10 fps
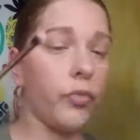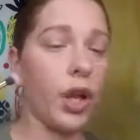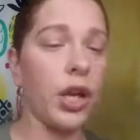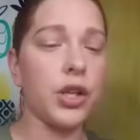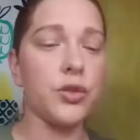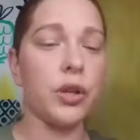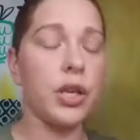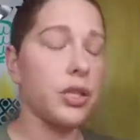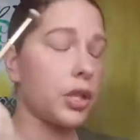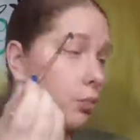I just
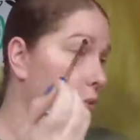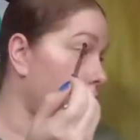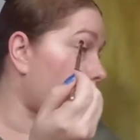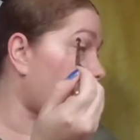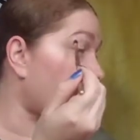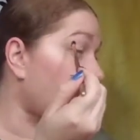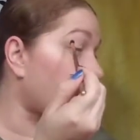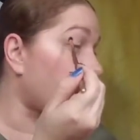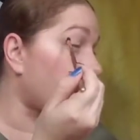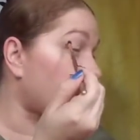realized I didn't put any eye primer
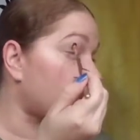on.